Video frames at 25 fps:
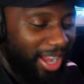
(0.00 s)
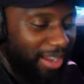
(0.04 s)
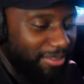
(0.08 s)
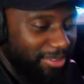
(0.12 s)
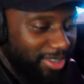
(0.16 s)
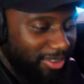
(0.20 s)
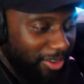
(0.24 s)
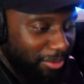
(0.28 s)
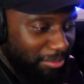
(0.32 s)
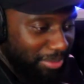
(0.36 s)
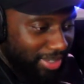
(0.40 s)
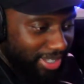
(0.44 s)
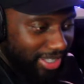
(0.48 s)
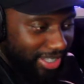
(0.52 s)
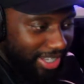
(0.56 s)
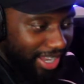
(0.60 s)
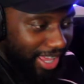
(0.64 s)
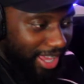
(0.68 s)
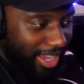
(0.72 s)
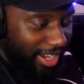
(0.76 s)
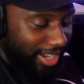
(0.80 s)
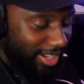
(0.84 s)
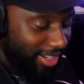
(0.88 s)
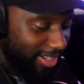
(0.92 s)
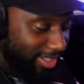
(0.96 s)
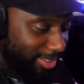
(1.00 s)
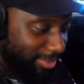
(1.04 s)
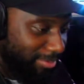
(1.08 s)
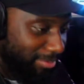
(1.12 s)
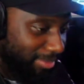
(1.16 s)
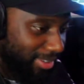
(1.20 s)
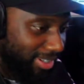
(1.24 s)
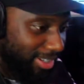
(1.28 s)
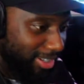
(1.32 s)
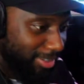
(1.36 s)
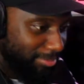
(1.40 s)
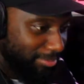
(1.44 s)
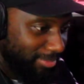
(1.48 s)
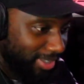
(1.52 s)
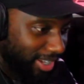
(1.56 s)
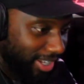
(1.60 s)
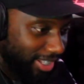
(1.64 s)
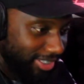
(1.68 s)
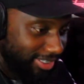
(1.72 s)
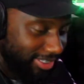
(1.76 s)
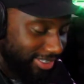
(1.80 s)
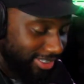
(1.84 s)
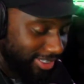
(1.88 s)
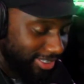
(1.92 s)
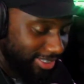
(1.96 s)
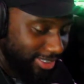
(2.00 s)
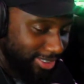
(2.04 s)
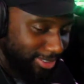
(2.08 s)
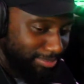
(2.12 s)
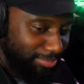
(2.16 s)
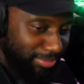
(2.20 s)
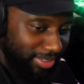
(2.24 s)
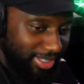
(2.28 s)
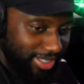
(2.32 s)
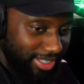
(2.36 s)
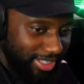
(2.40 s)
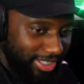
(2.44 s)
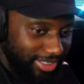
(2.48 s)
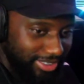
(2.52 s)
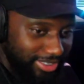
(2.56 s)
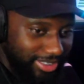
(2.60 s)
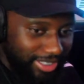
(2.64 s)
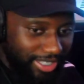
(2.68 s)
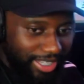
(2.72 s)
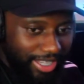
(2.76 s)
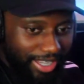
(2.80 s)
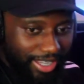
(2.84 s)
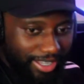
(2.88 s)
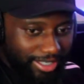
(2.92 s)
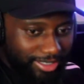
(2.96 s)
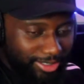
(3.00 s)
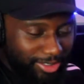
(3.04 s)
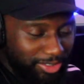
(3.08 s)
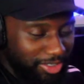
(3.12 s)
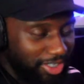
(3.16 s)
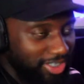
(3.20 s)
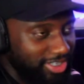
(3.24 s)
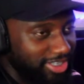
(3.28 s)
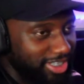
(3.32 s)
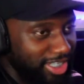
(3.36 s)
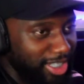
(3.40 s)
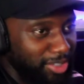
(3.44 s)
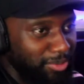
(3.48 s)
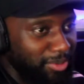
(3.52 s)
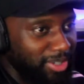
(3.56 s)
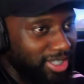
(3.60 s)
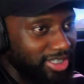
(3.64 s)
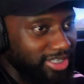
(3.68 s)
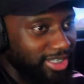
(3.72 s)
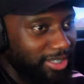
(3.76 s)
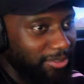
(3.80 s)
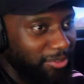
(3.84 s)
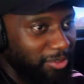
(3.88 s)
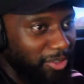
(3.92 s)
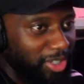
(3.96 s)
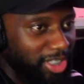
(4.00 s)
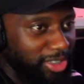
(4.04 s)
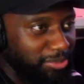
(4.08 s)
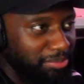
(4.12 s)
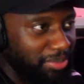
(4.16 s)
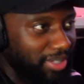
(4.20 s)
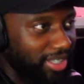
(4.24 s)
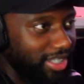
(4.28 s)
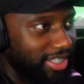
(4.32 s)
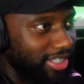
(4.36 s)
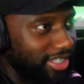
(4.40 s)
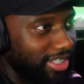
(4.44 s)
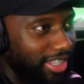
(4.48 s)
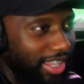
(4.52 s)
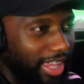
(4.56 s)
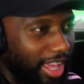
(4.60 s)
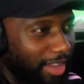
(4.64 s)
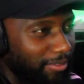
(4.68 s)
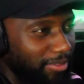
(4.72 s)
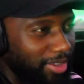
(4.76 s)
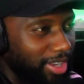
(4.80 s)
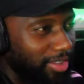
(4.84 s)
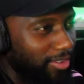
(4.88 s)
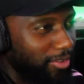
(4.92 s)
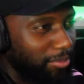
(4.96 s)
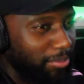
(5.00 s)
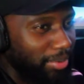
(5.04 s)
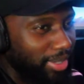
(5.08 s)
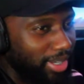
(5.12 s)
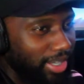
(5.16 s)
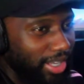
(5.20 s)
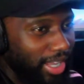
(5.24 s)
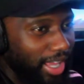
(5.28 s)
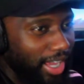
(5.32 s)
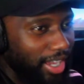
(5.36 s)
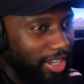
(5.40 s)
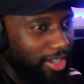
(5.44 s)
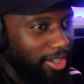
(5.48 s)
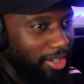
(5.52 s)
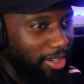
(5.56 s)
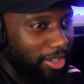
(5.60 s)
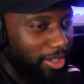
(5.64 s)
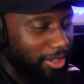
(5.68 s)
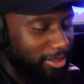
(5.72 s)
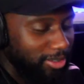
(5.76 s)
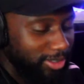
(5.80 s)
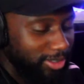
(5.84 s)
never been like one of them guys that's been into like drugs anyways. I've always been, I've never been like a drug,